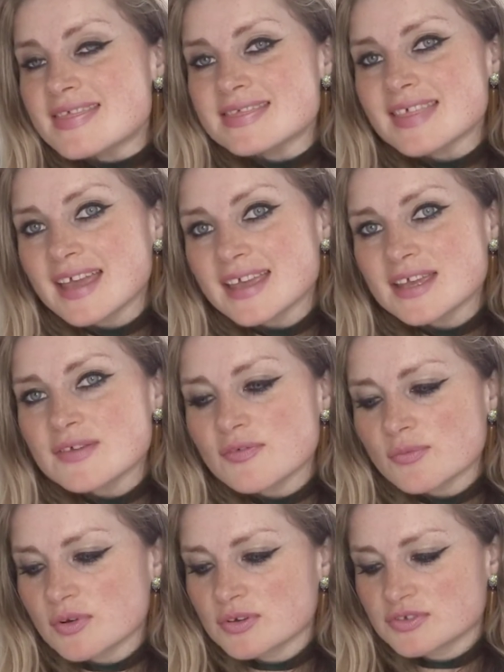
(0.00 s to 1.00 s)
Thank you
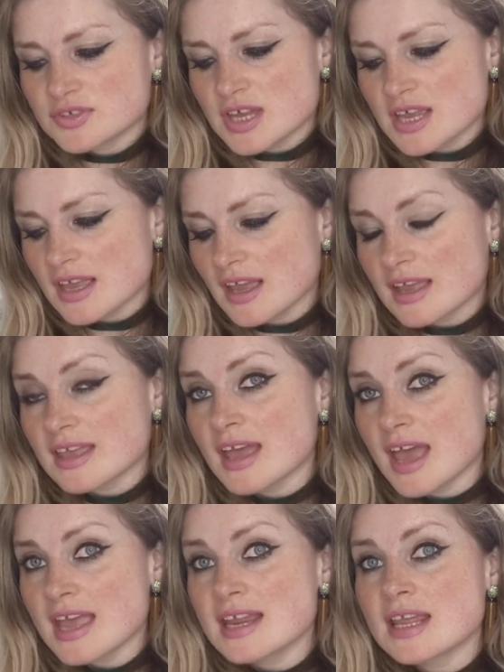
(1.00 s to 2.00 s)
for watching.
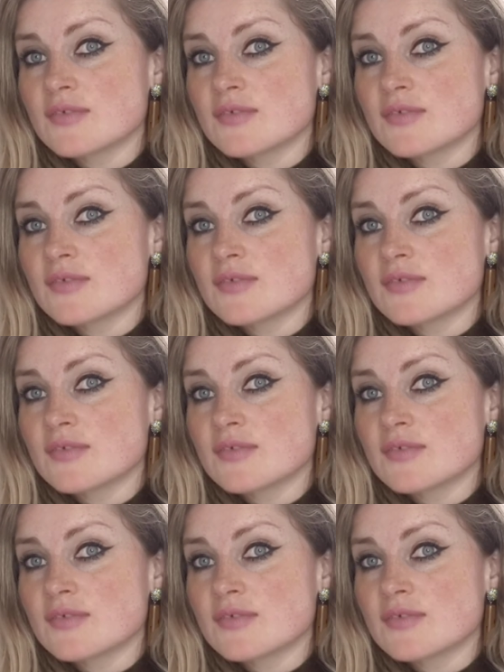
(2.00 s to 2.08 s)
Again,